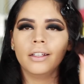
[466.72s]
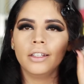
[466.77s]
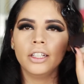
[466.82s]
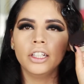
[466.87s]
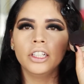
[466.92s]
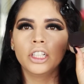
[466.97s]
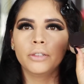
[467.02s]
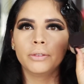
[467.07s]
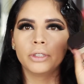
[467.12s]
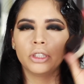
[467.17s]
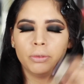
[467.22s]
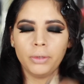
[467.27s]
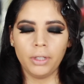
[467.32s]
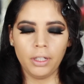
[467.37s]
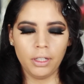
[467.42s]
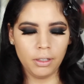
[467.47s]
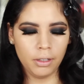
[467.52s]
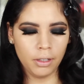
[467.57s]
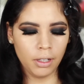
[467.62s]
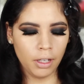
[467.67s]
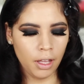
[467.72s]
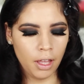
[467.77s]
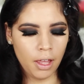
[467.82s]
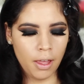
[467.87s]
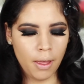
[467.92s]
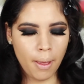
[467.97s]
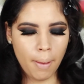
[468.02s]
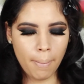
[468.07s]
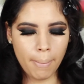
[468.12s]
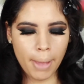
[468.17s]
you know which one,
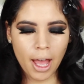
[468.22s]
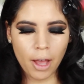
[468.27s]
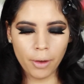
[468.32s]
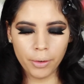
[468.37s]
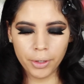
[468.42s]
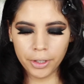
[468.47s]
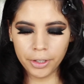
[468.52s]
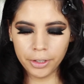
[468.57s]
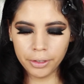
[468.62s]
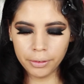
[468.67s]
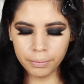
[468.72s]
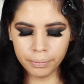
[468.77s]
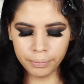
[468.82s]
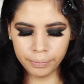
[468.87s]
powder.